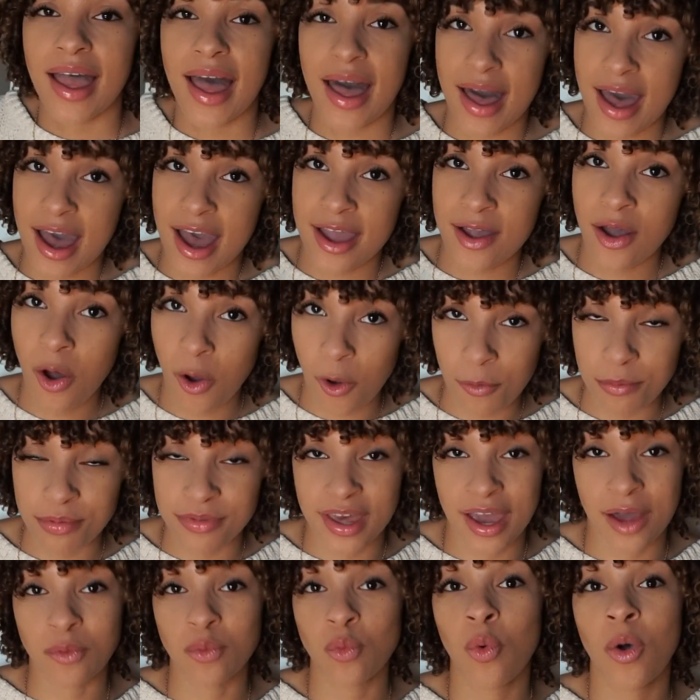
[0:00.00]
I hope
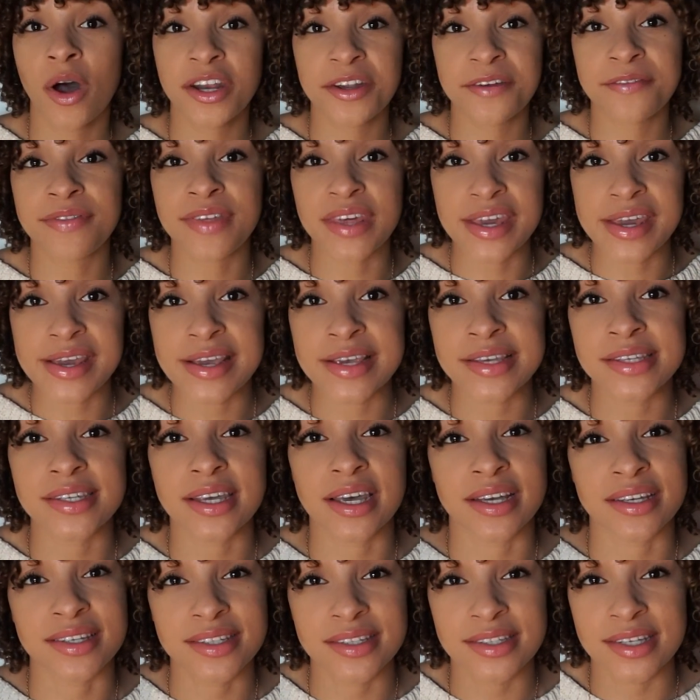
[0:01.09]
that one of these
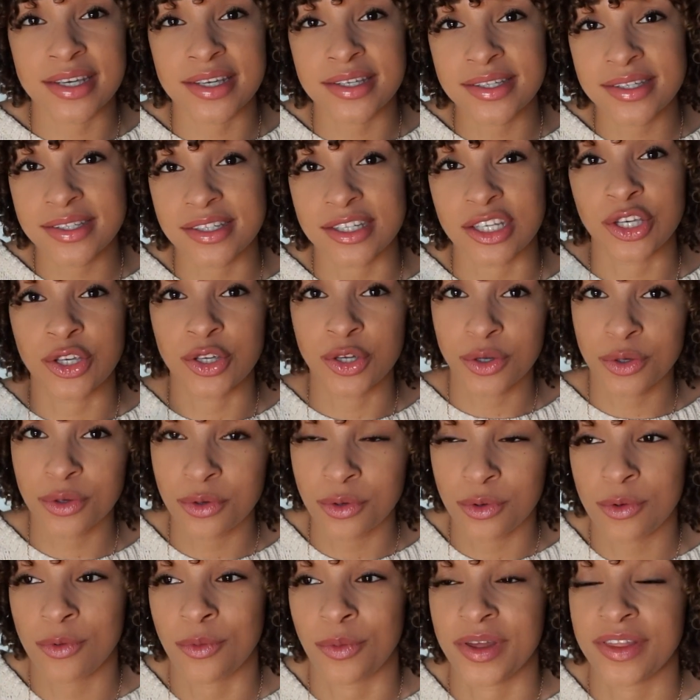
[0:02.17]
assists
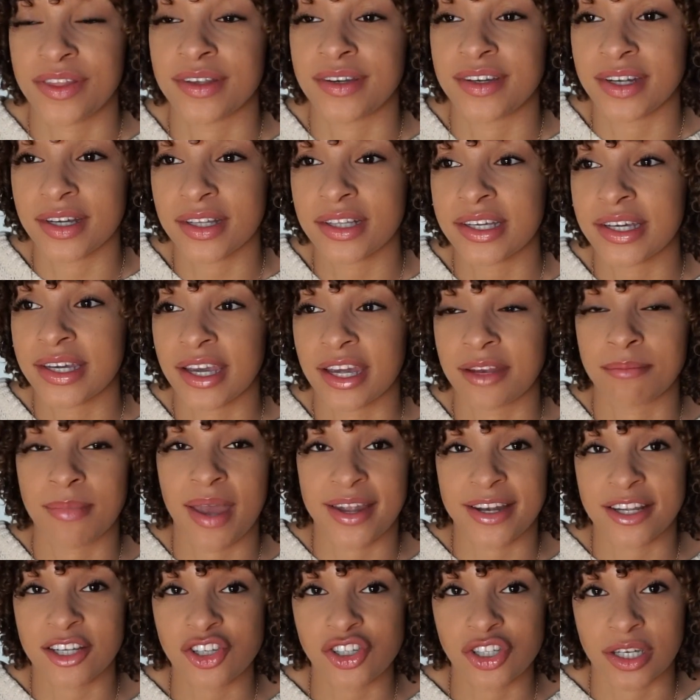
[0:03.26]
you with dealing and
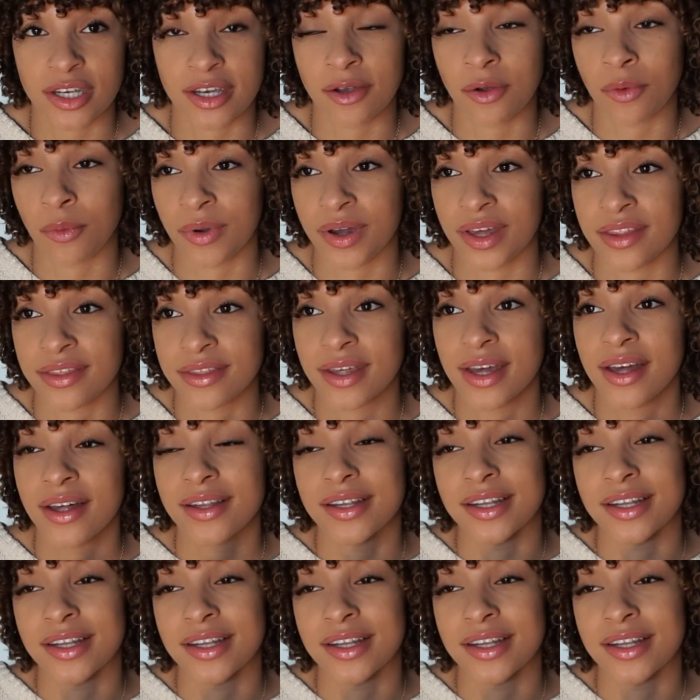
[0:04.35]
managing with